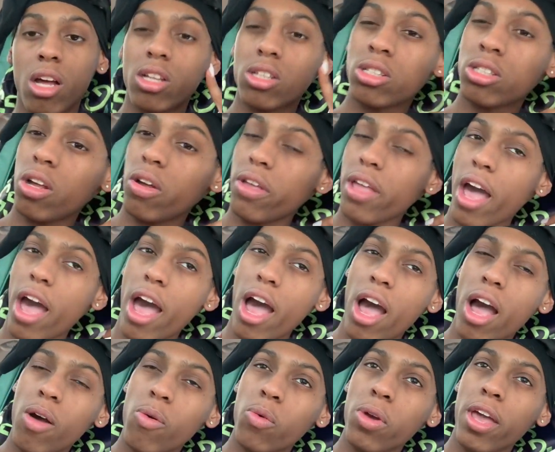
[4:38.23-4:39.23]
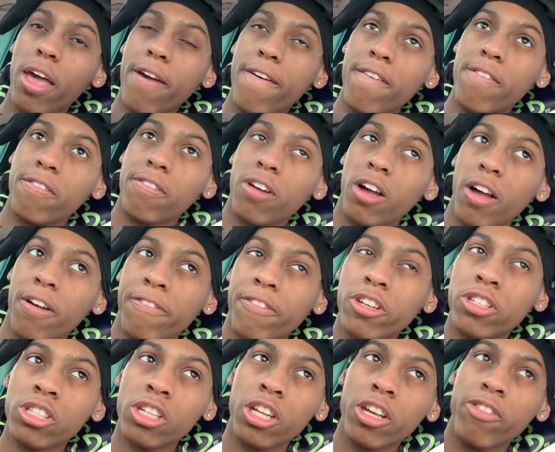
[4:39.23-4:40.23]
so y'all, we are
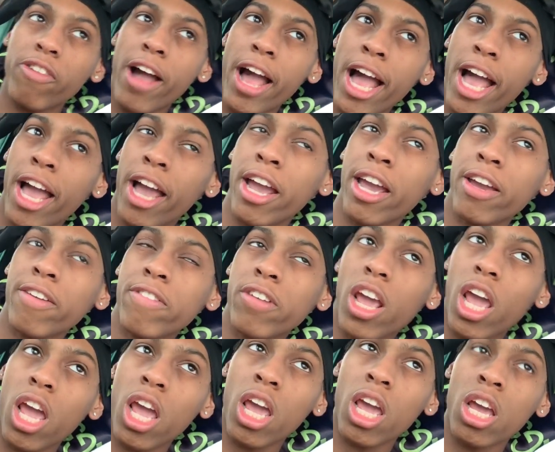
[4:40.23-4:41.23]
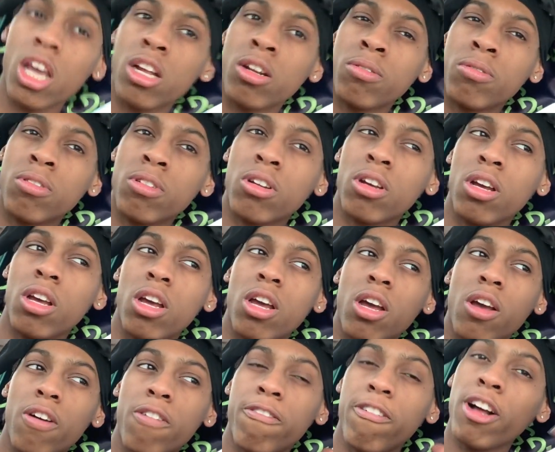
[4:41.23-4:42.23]
officially arrived in
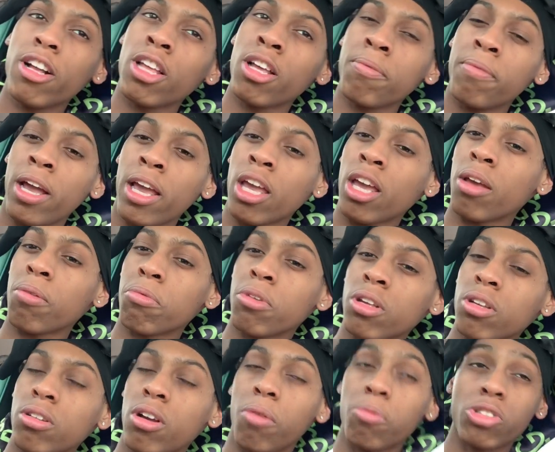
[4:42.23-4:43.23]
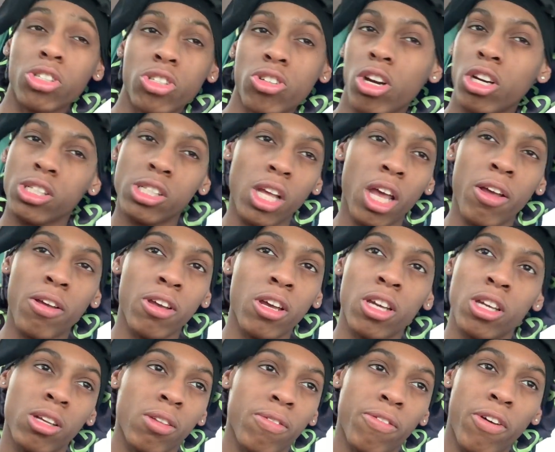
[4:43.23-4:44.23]
fucking Miami. I'm just gonna say
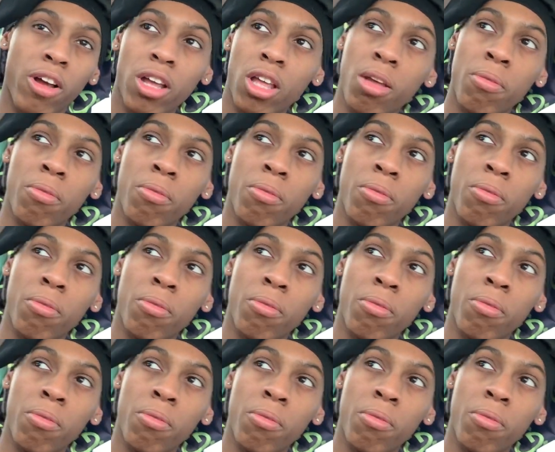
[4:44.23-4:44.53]
in fucking